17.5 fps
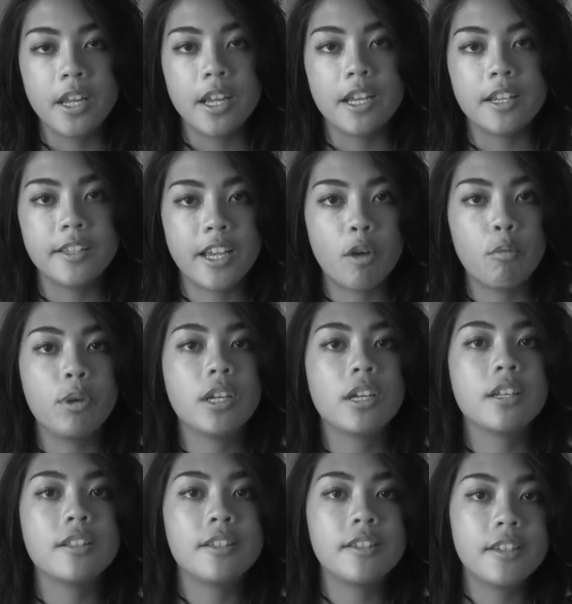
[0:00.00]
is that we
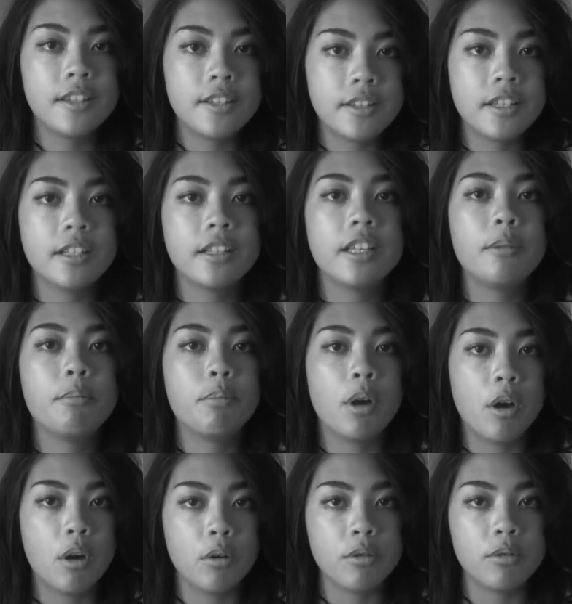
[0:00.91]
consistently
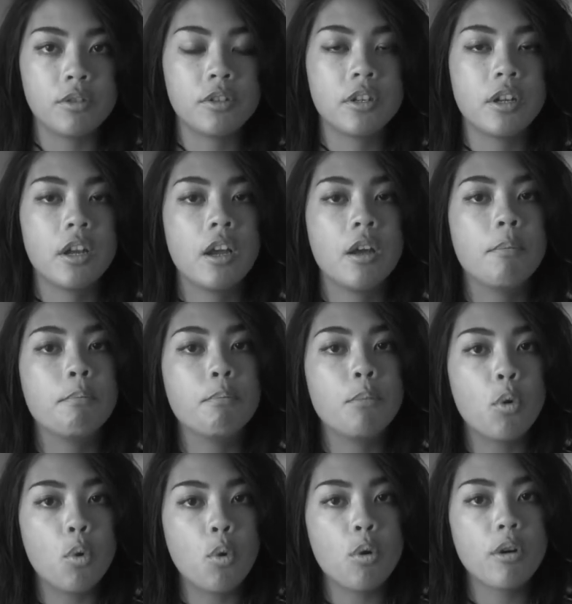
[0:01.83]
post
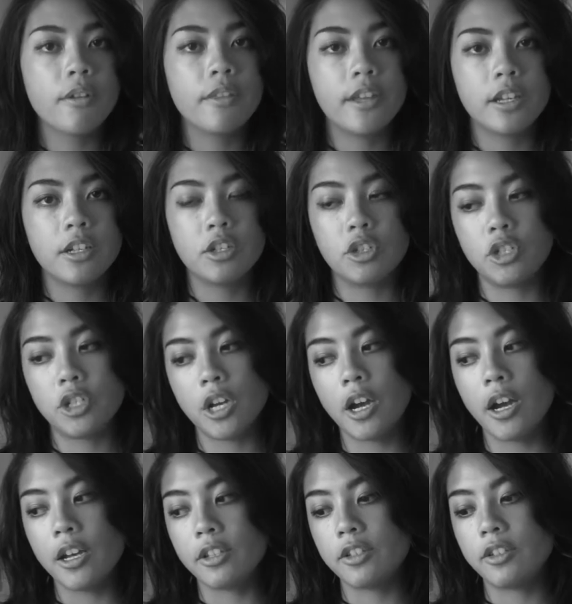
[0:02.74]
more than
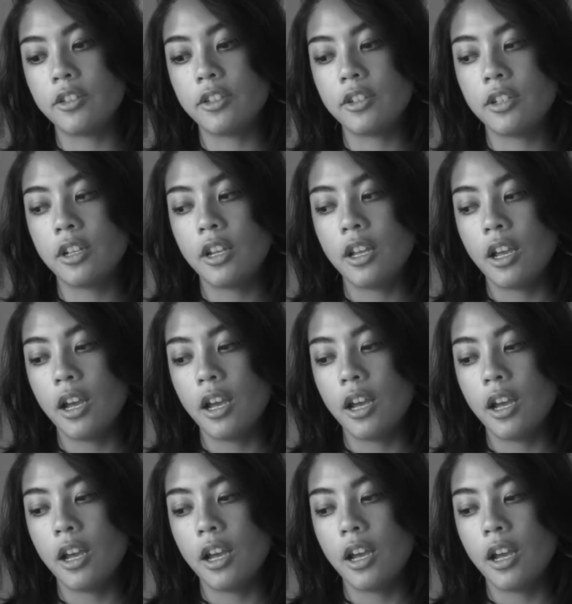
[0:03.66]
just